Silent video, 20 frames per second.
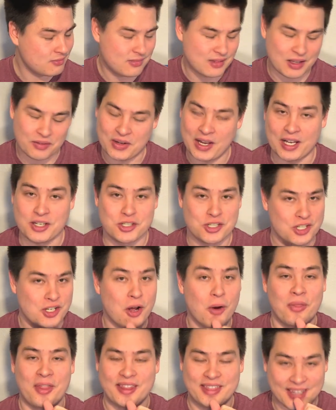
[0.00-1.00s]
if I had just
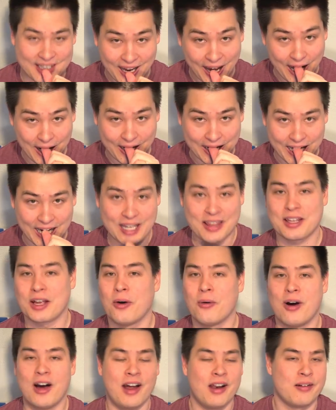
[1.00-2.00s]
known that the top teeth go
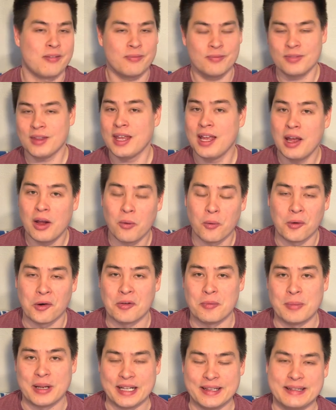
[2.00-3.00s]
on, would have
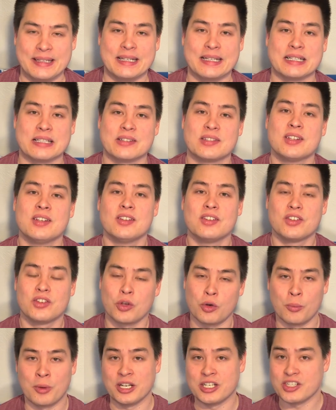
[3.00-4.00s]
made things
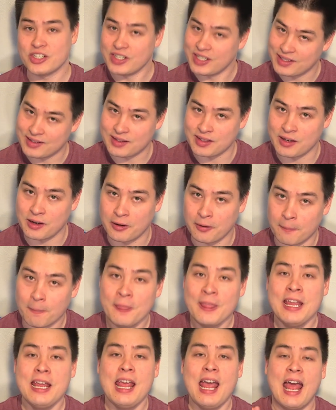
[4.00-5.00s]
so much easier.
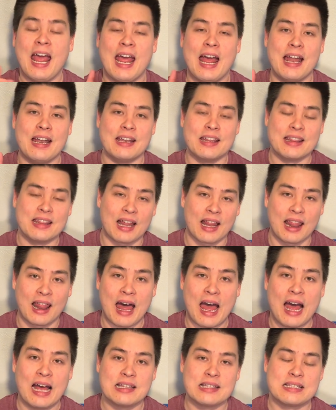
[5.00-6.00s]
And the
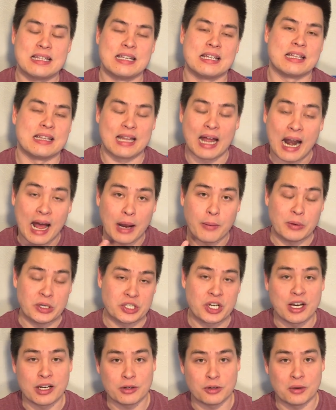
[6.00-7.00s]
last thing that I wish
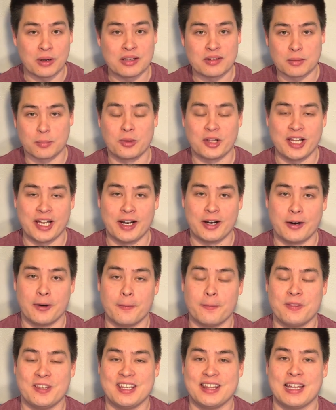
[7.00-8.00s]
I knew as a
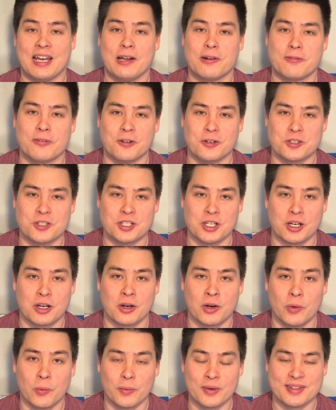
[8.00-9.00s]
player in that first
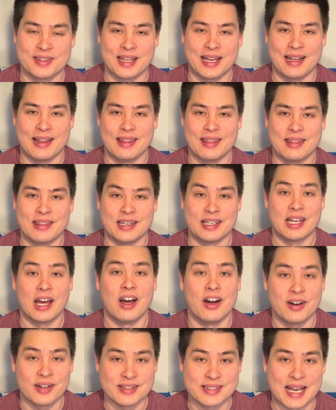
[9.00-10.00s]
year was that the
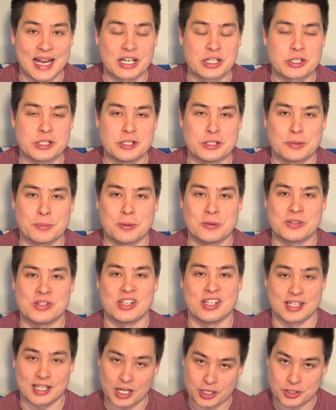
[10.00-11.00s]
tongue's actually supposed to
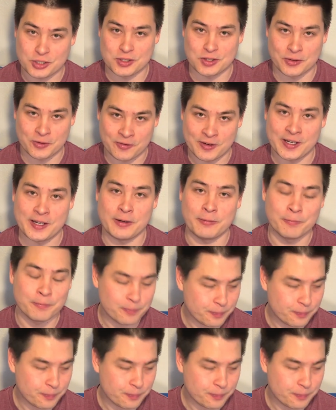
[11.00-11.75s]
touch the reed.